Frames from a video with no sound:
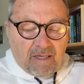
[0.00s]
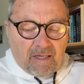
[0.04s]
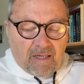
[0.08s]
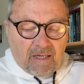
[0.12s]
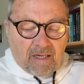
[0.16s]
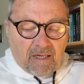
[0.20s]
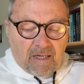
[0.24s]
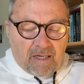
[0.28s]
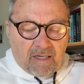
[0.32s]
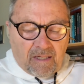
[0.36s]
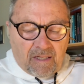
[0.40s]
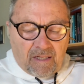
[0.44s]

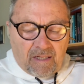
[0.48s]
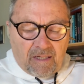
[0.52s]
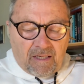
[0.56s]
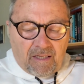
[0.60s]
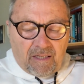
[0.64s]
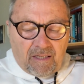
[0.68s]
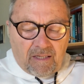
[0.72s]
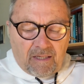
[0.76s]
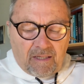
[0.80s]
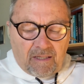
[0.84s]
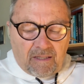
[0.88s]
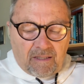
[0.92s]
And
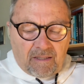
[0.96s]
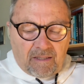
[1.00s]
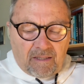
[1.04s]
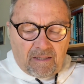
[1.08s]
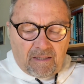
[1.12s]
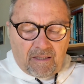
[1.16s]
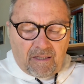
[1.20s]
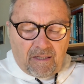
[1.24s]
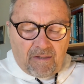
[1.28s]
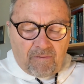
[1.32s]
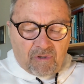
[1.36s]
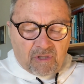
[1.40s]

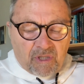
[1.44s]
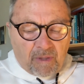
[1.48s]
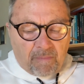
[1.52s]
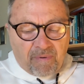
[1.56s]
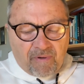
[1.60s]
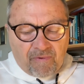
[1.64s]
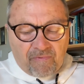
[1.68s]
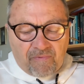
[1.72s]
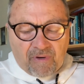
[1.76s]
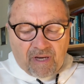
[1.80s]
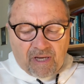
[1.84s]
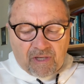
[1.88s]
he was a
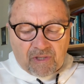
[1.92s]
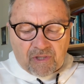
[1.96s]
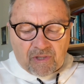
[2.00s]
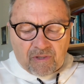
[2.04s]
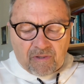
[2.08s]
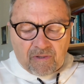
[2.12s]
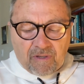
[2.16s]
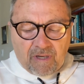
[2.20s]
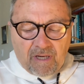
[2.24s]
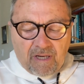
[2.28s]
professor